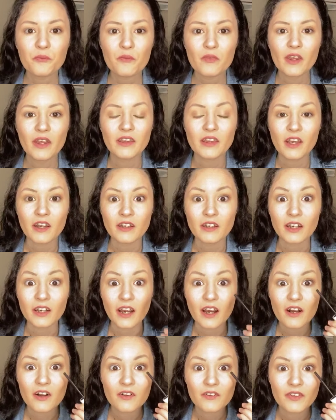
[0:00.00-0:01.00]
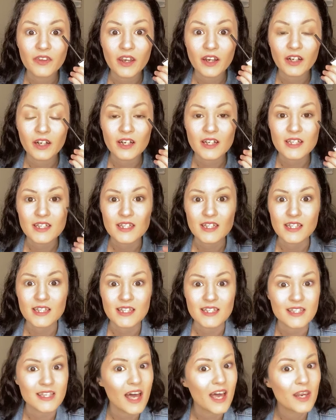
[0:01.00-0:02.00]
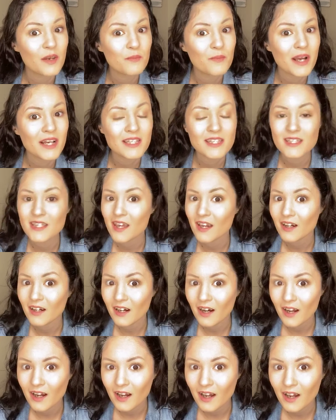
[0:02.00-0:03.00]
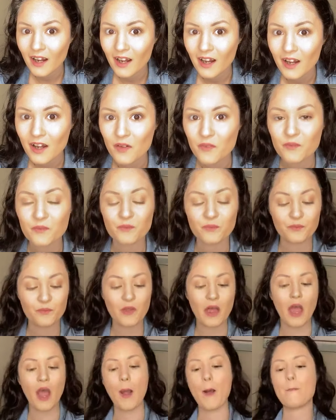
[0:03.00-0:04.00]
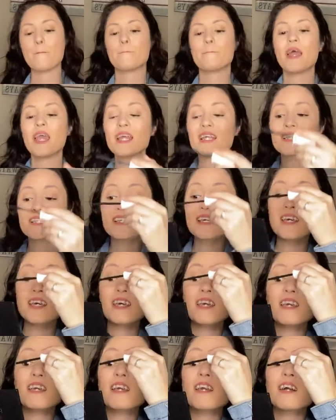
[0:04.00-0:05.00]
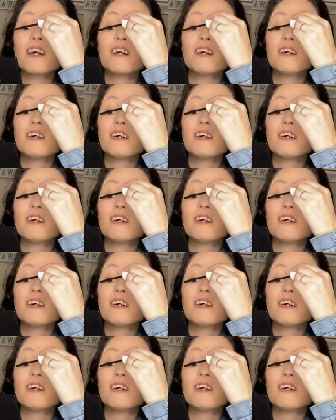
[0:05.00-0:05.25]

And there you go. There is the Zen mascara. Amazing.